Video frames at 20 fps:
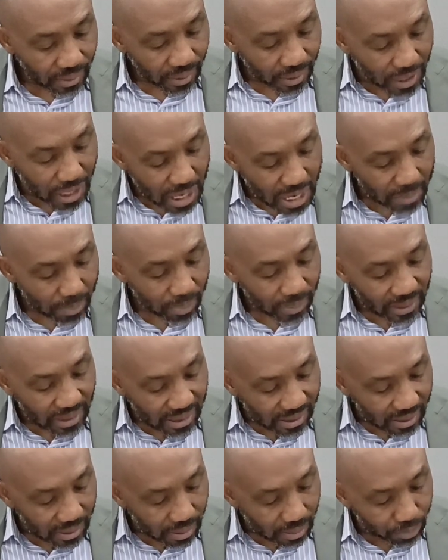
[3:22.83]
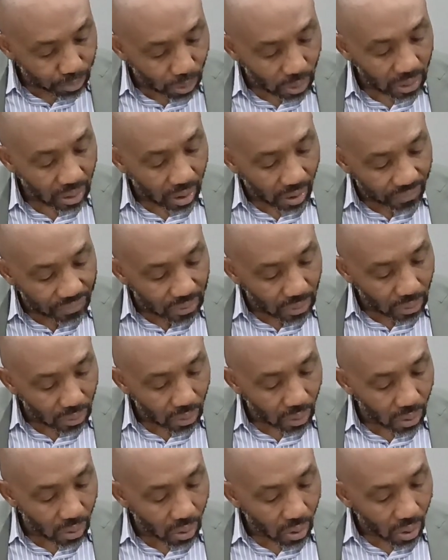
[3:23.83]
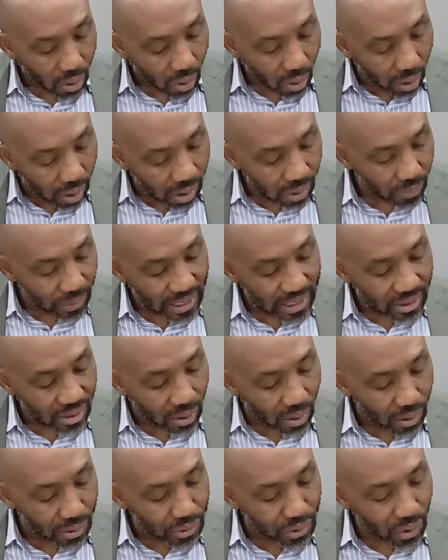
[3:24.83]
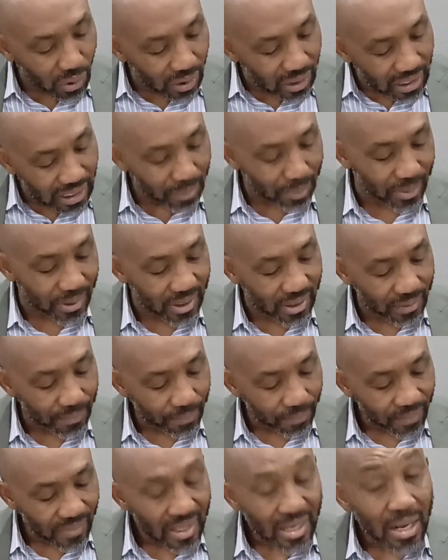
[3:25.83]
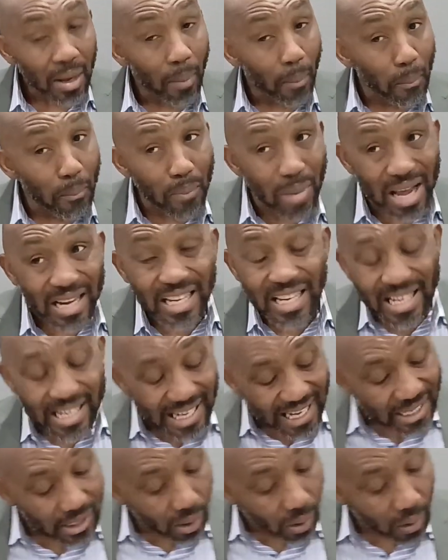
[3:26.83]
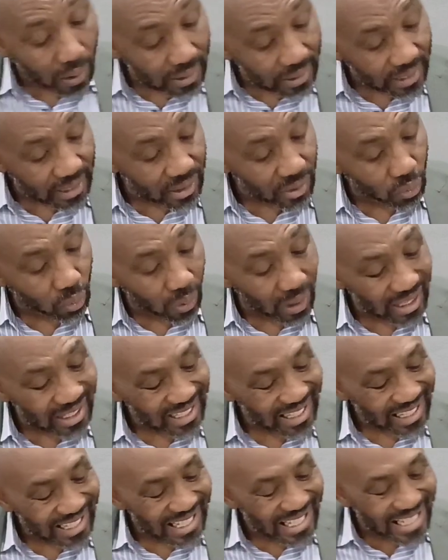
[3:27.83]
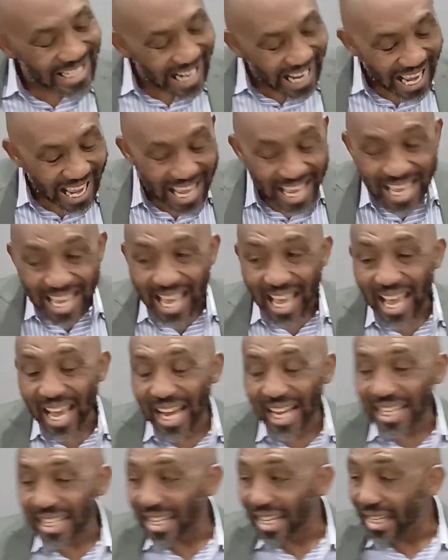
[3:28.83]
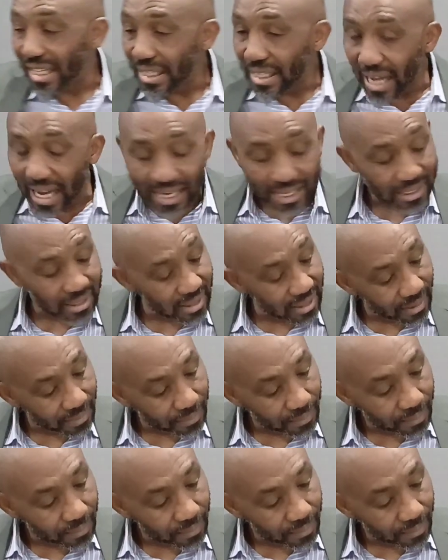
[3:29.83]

Keep this book of the law always on your lips. Meditate on it, what? Day and night.